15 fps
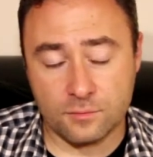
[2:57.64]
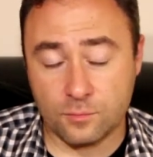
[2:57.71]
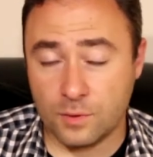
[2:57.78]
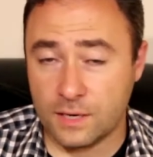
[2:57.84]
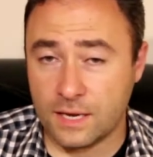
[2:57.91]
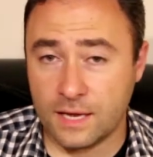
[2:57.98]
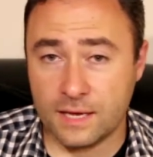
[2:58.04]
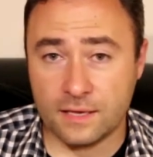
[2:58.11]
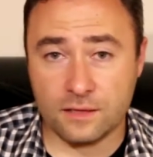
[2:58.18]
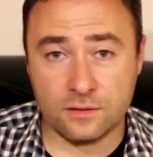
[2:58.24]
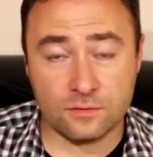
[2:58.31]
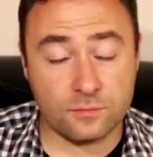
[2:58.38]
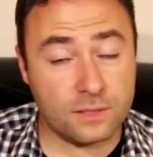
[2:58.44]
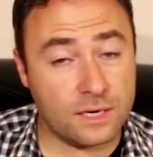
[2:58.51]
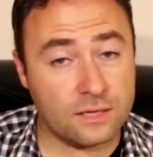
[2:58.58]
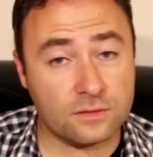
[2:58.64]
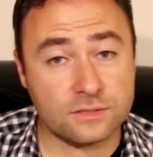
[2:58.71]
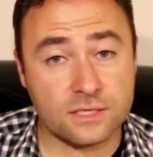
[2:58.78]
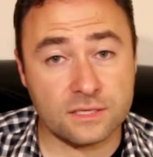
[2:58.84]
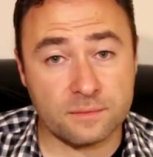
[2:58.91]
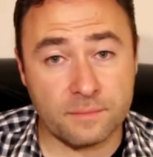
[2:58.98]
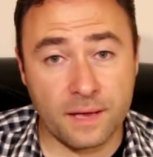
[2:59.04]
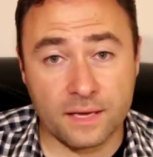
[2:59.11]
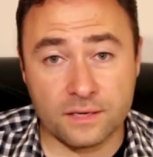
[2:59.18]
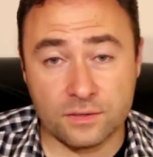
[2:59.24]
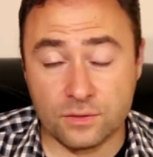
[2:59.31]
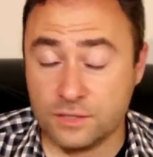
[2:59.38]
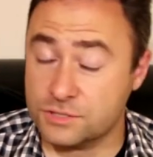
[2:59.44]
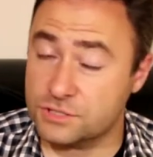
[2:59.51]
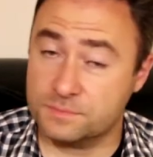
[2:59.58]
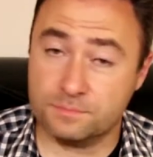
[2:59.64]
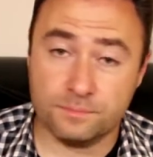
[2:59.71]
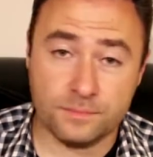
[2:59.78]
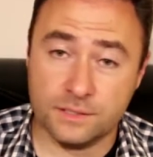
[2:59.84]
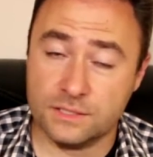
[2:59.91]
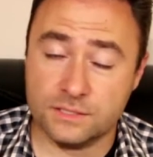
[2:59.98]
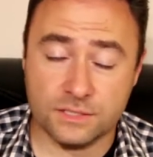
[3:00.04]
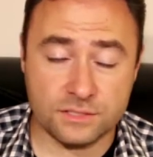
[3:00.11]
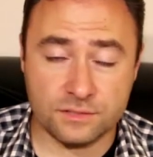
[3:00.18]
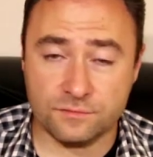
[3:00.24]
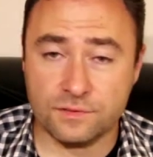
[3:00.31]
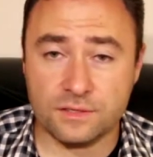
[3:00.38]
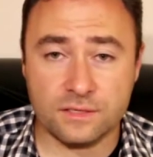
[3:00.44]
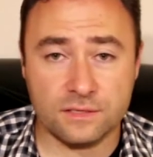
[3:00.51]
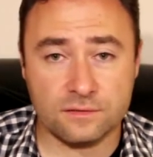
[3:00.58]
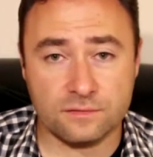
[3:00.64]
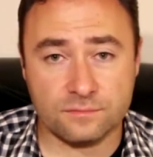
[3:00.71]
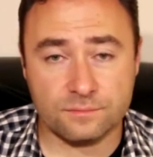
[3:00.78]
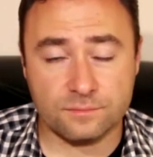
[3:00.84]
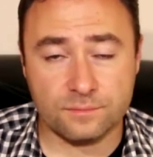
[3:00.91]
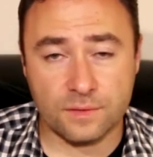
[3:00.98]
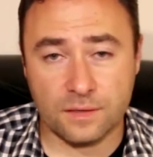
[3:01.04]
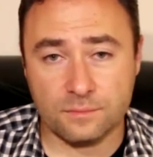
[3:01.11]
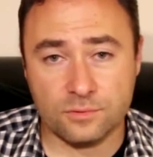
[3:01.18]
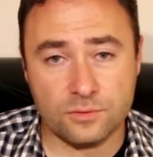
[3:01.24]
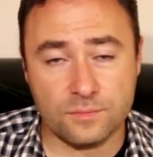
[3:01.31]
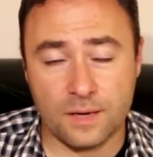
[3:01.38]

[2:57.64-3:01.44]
When I looked at the manual, it really blew